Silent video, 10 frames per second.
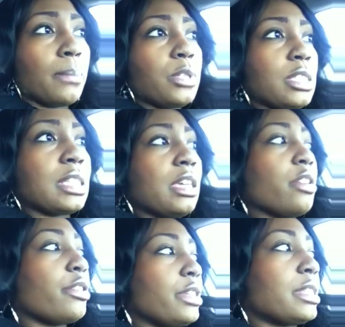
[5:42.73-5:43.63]
Just to get
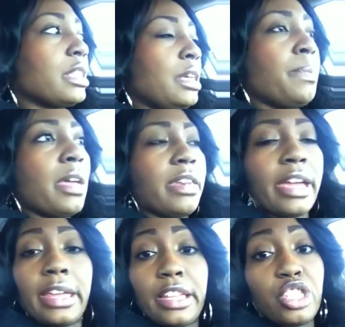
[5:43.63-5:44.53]
her to sleep at
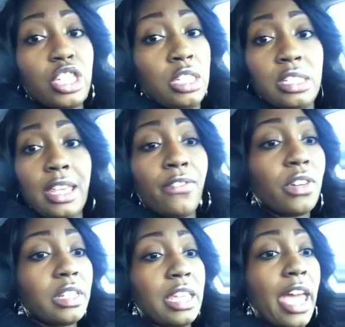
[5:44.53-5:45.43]
night, and she
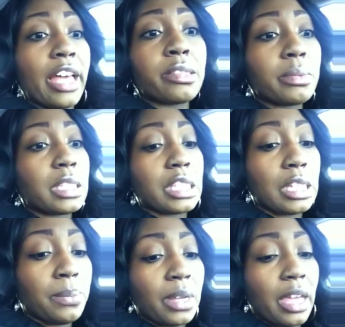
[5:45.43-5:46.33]
definitely has been
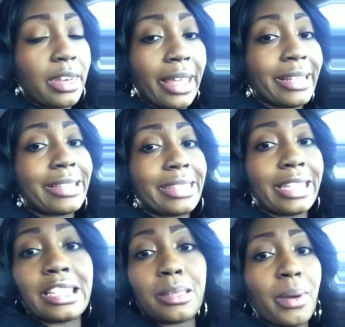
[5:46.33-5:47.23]
sleeping at night
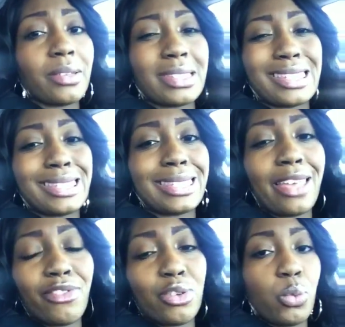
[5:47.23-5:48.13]
since about
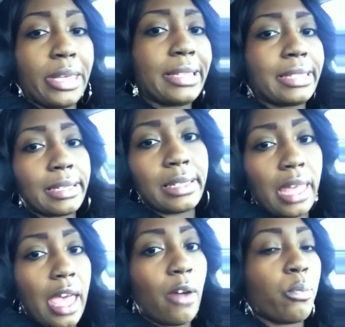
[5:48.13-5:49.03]
7 weeks,
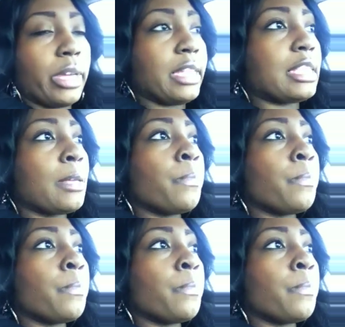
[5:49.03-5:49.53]
6.5 weeks.